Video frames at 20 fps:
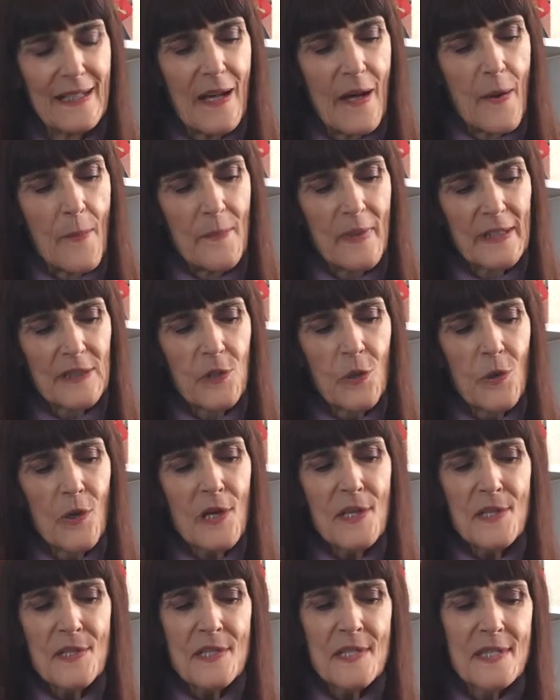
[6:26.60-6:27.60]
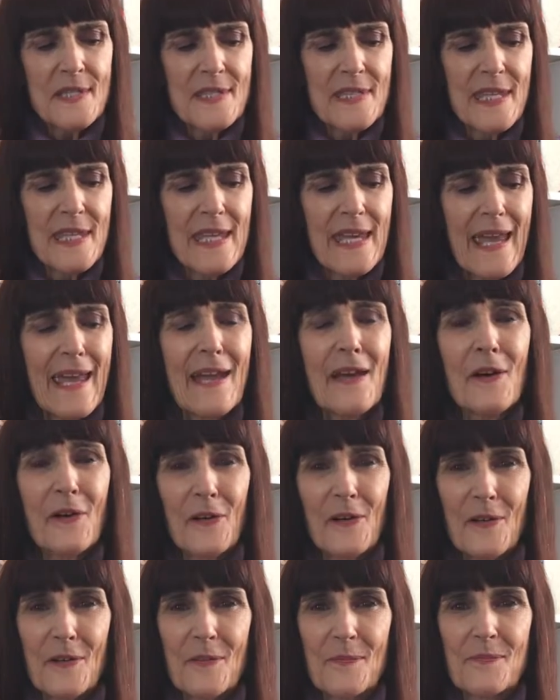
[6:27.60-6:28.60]
But Aquarius is the
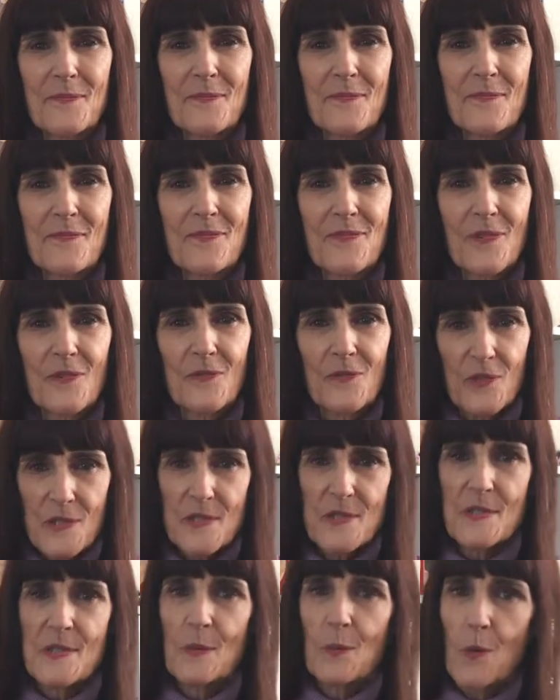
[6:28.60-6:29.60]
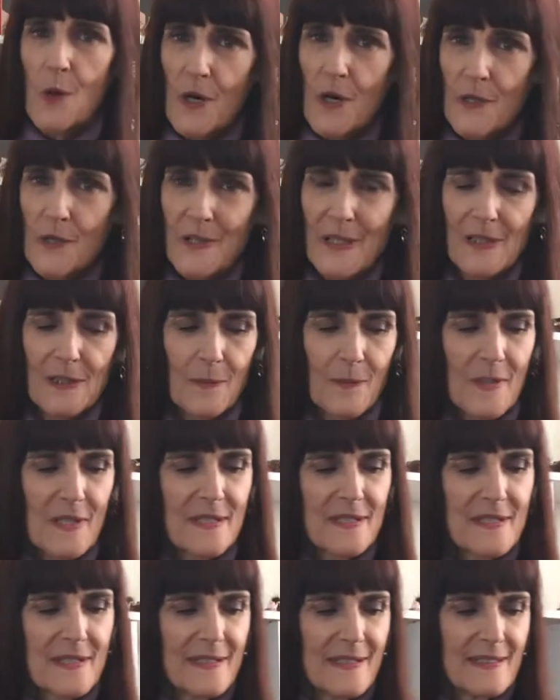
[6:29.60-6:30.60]
air versus the water
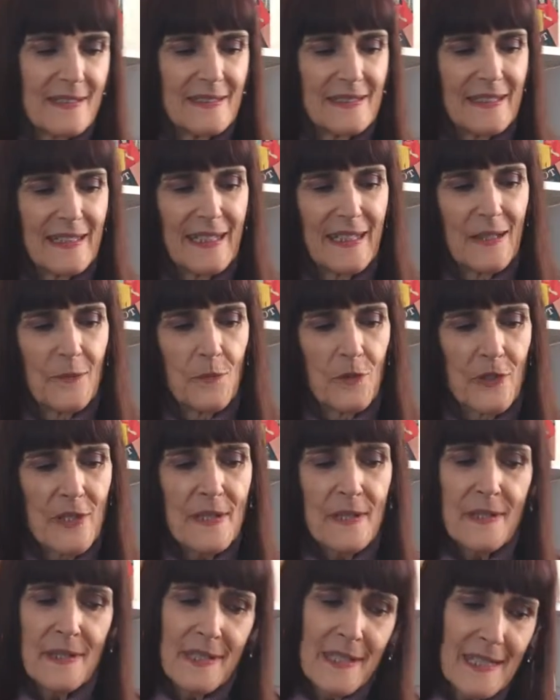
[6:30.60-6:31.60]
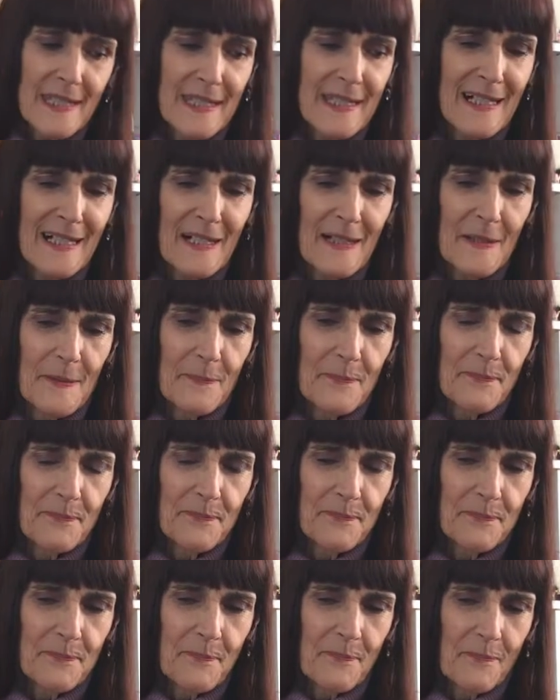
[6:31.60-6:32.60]
element. And we're in the,
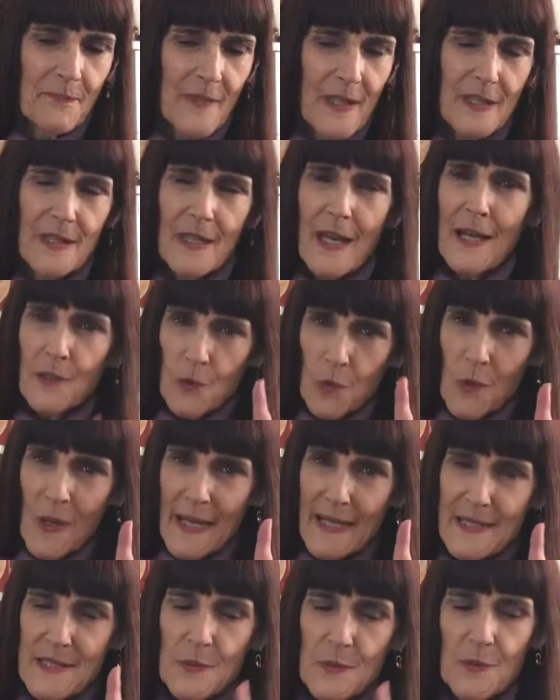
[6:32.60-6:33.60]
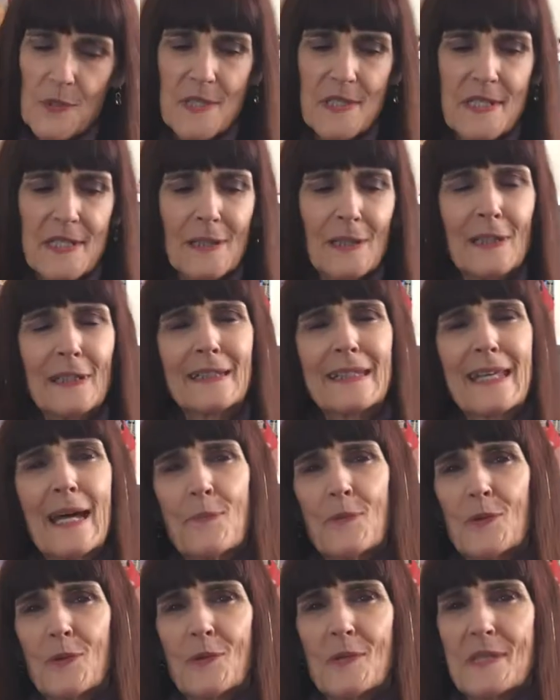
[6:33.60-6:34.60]
not quite, we're still in
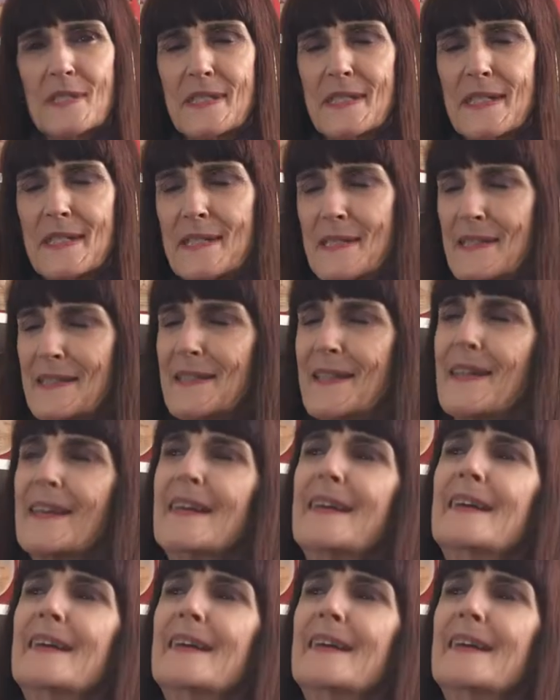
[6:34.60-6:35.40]
Capricorn season.